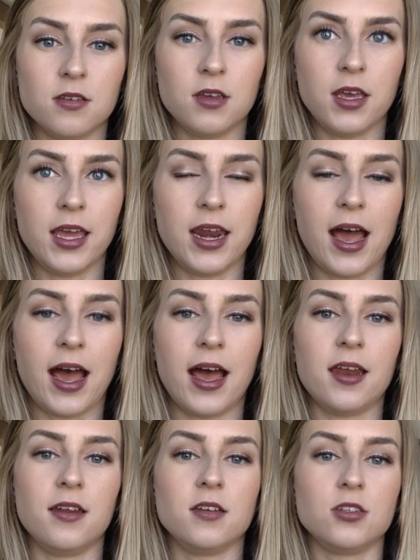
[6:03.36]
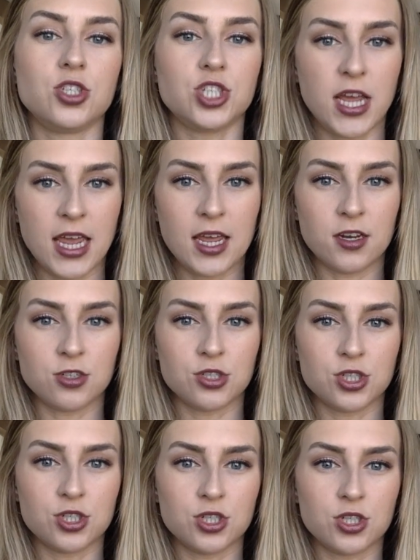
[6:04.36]
it had
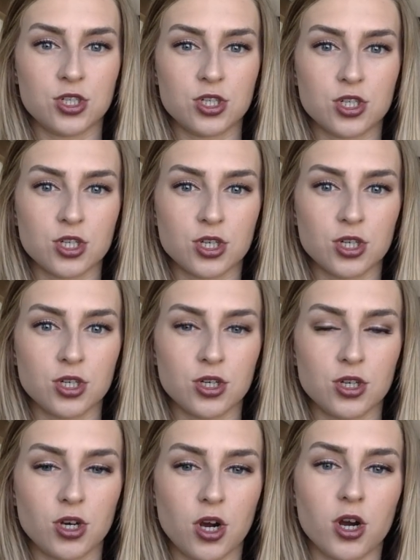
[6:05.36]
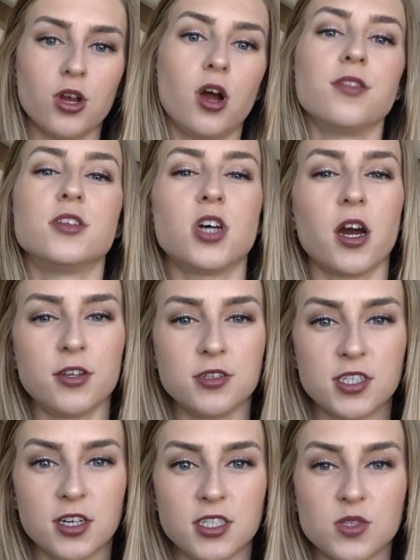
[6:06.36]
changed, or the
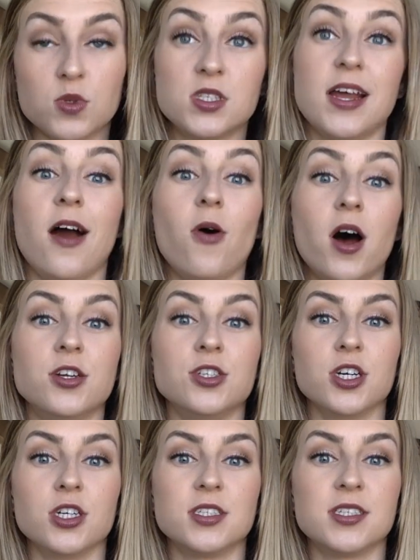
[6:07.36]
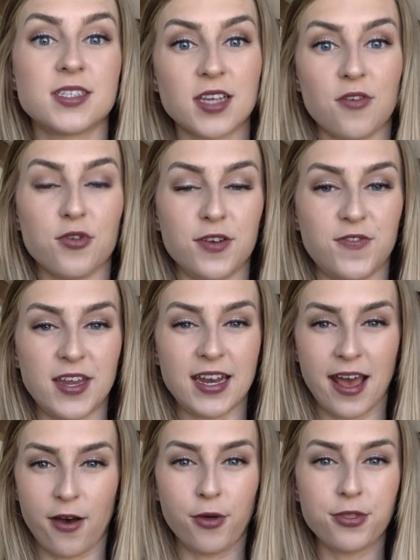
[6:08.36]
docuseries was now under Discovery Fit and
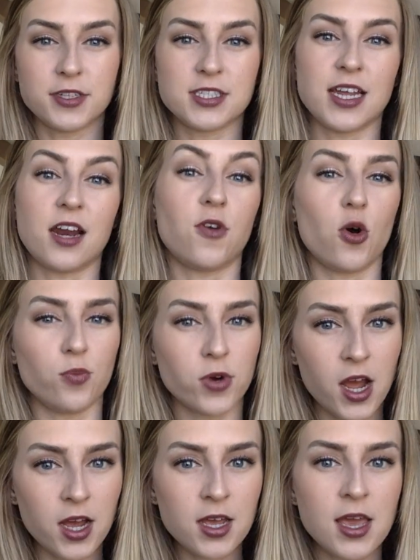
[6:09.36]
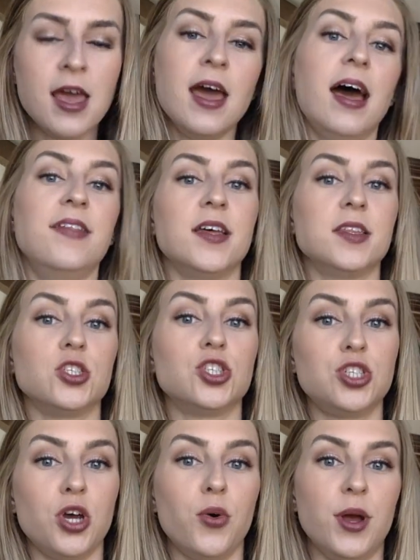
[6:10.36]
Health instead of Oprah, and that the
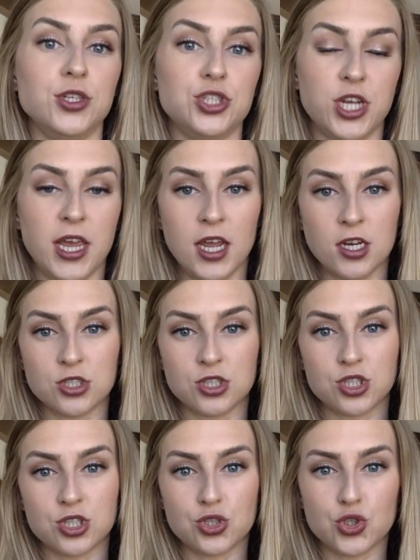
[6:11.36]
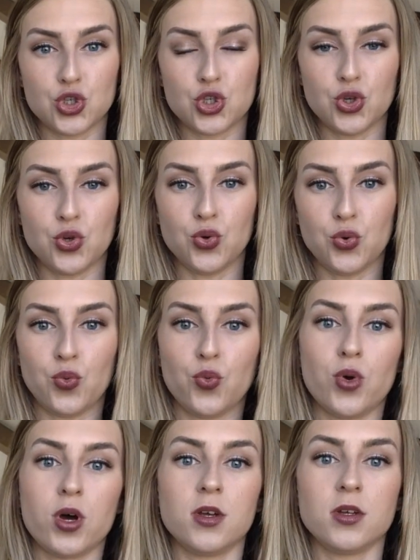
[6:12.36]
show had changed to
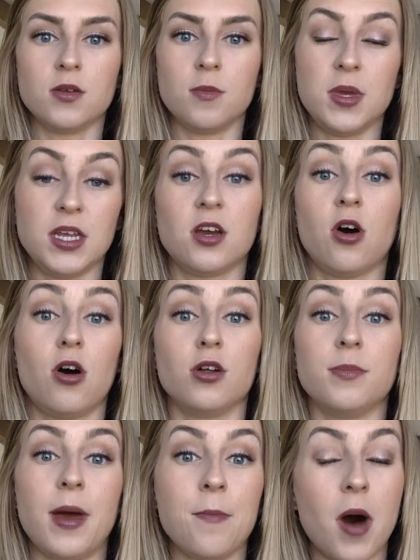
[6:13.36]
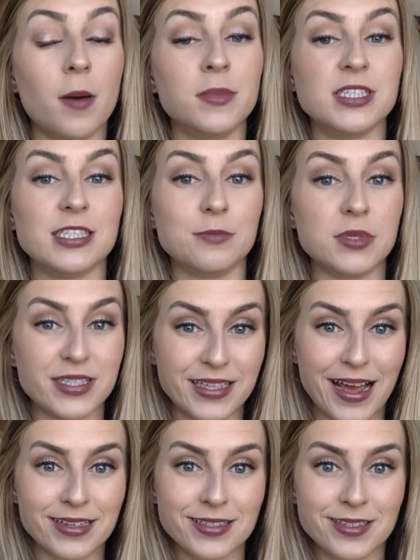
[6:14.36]
be called My Mom is
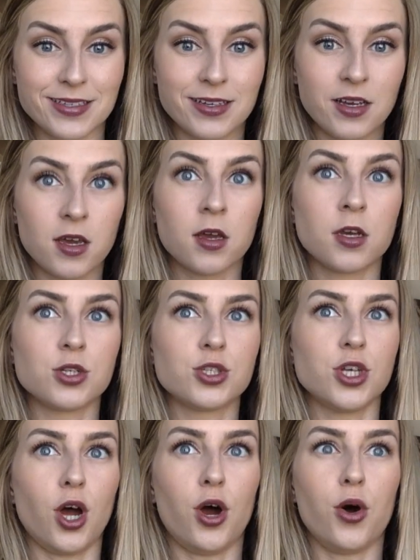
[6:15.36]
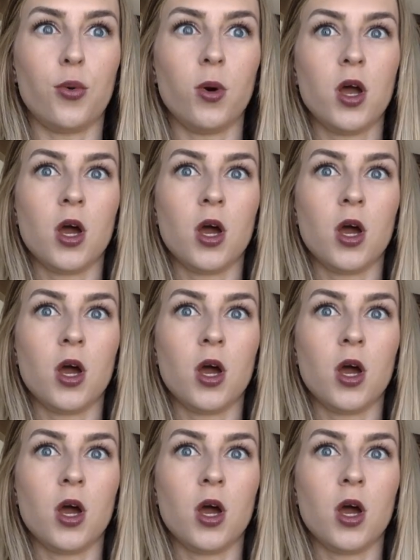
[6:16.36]
Obsessed. So